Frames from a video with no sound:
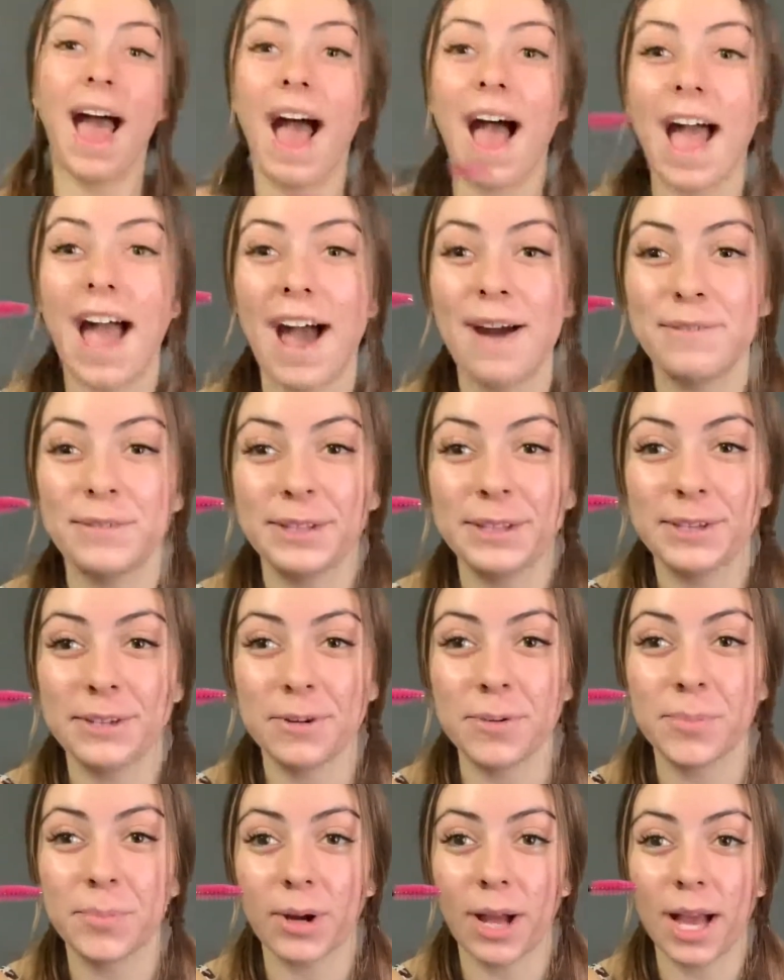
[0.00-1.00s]
have a
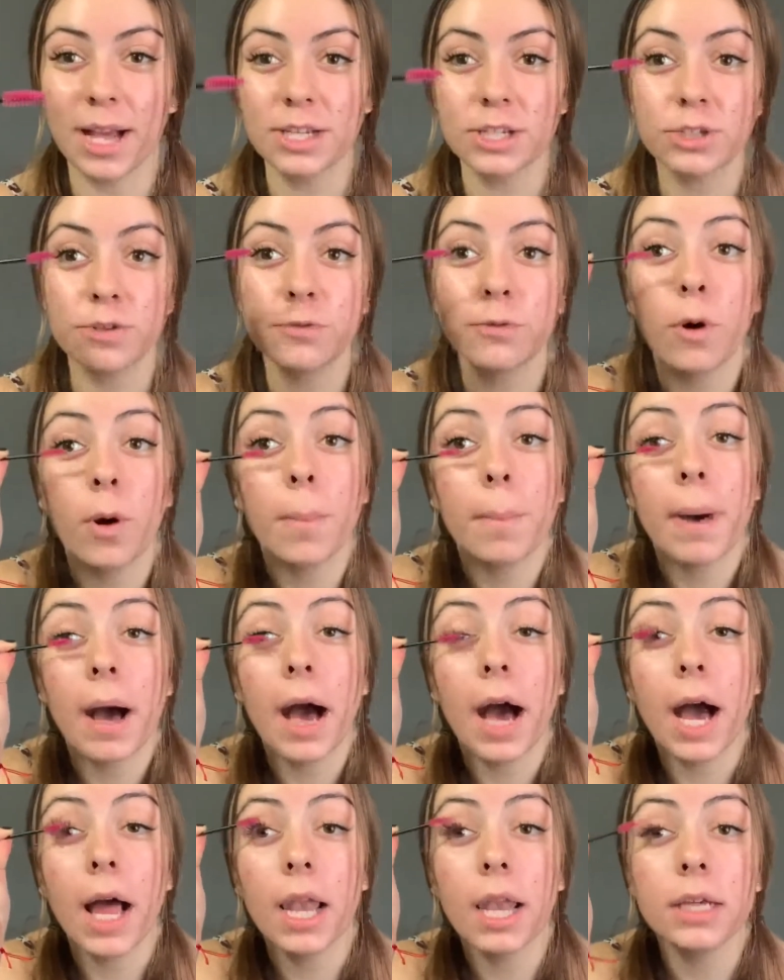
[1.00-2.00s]
little brush for
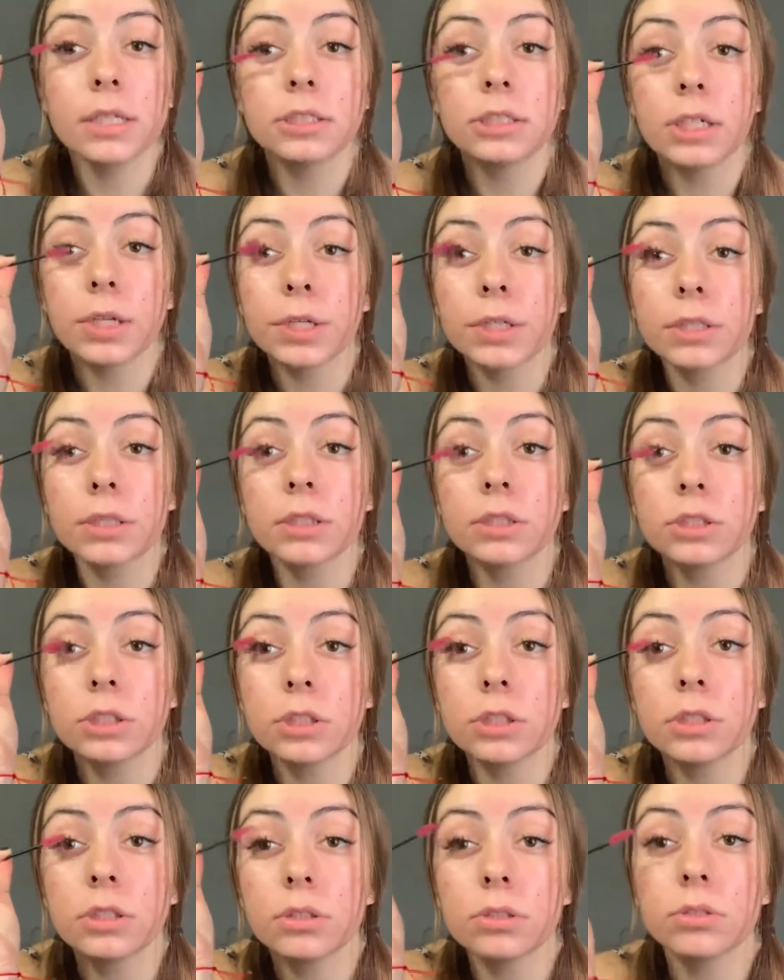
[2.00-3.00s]
my eyelash
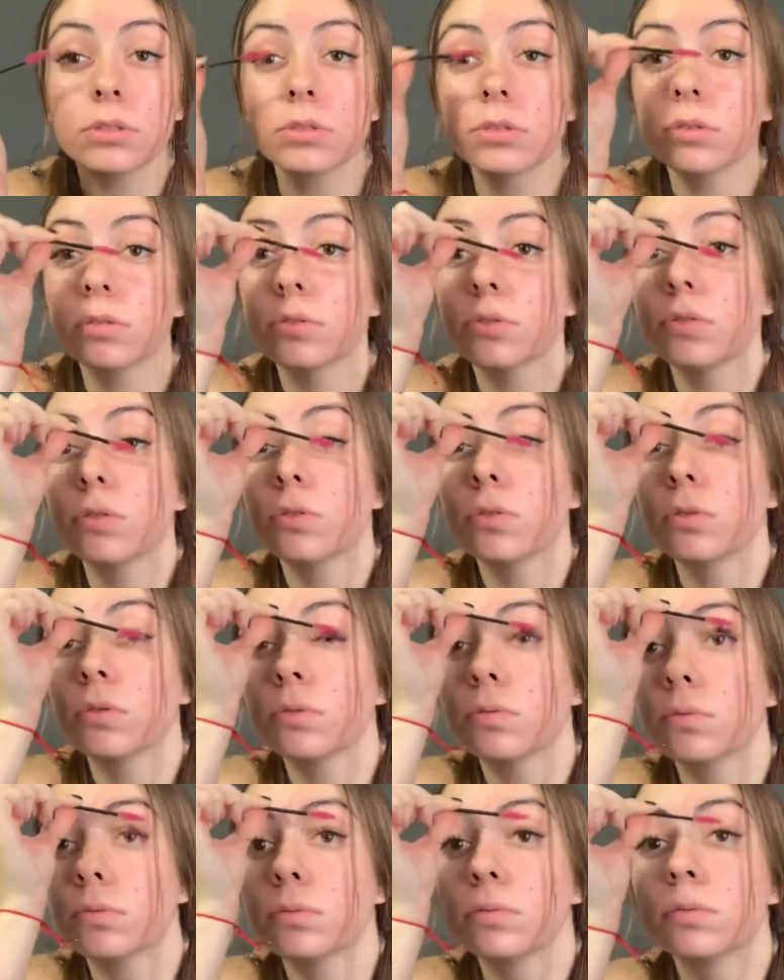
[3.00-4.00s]
extensions, you know.